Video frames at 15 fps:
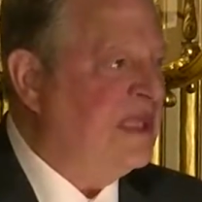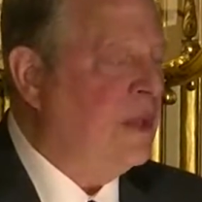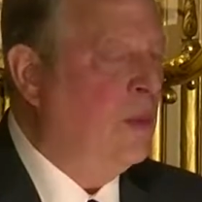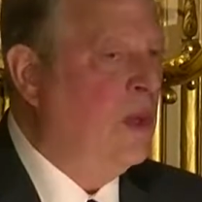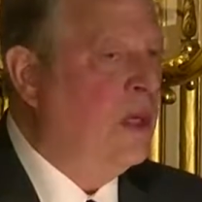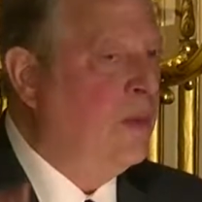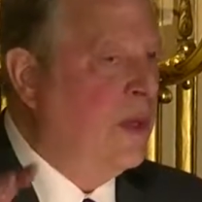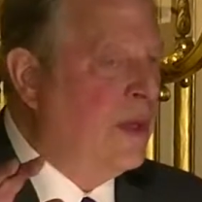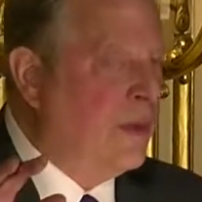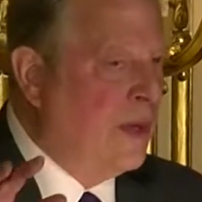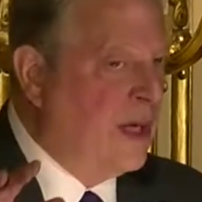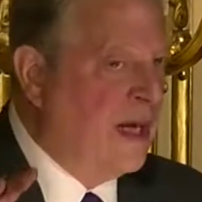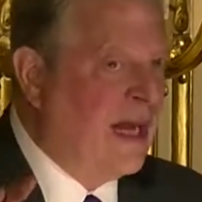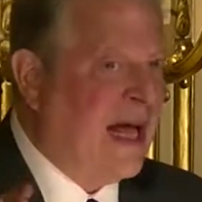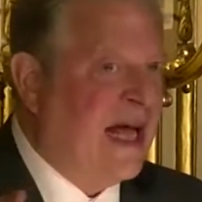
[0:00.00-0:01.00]
when we
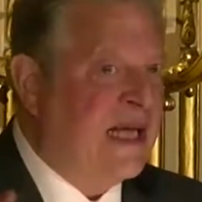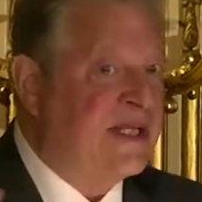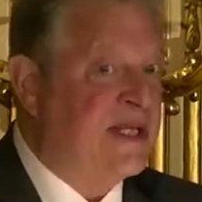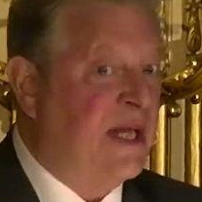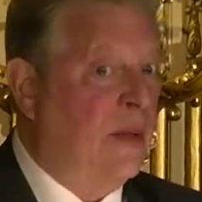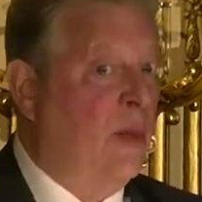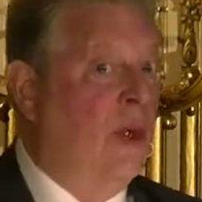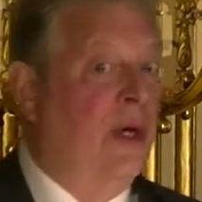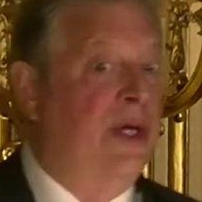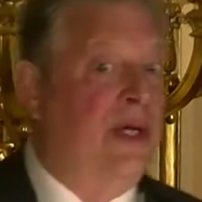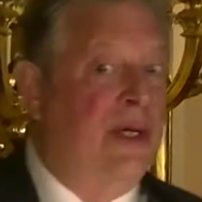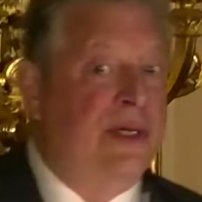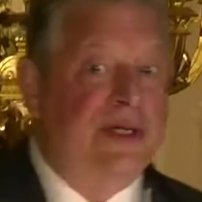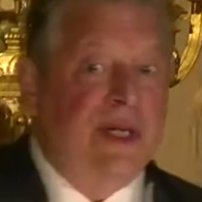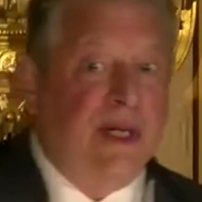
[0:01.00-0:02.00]
realize that we're
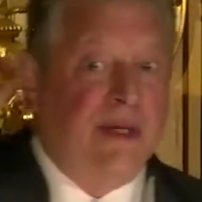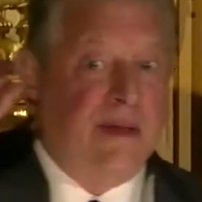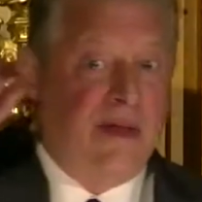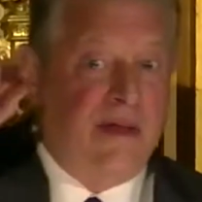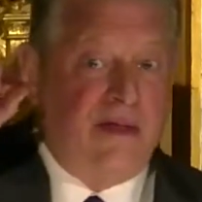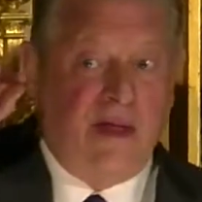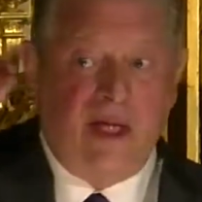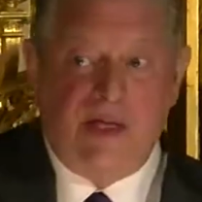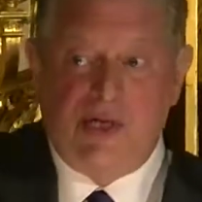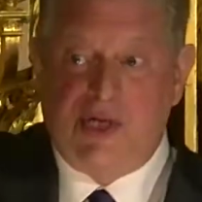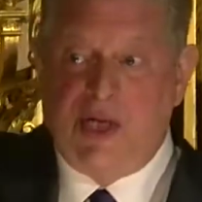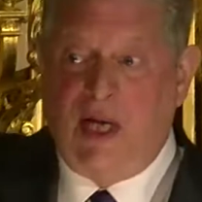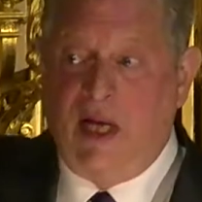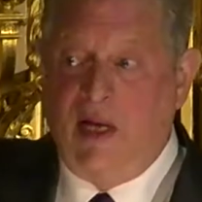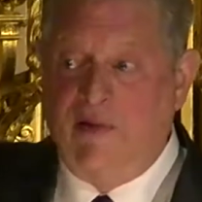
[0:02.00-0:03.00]
using the thin
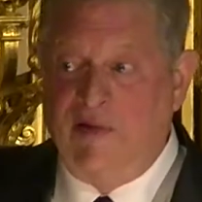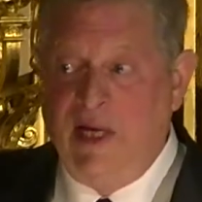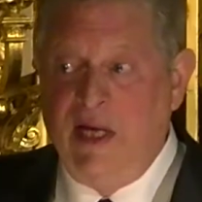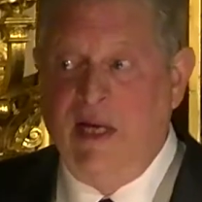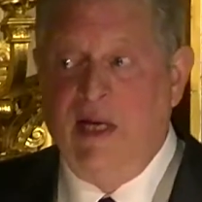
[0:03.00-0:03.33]
shell of